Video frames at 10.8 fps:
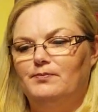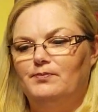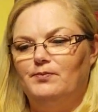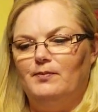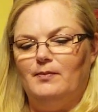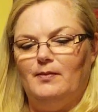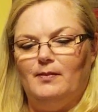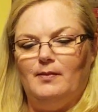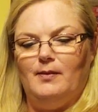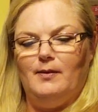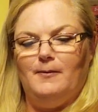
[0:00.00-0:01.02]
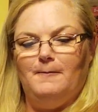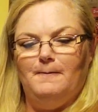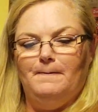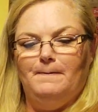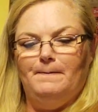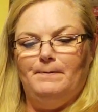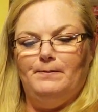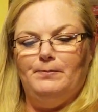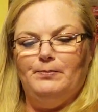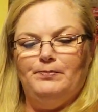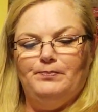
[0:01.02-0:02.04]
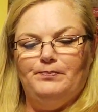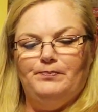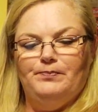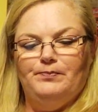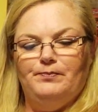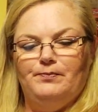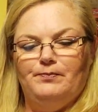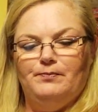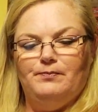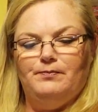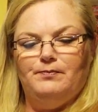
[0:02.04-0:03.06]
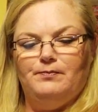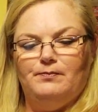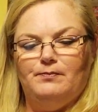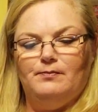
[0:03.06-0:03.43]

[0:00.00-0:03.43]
(silent)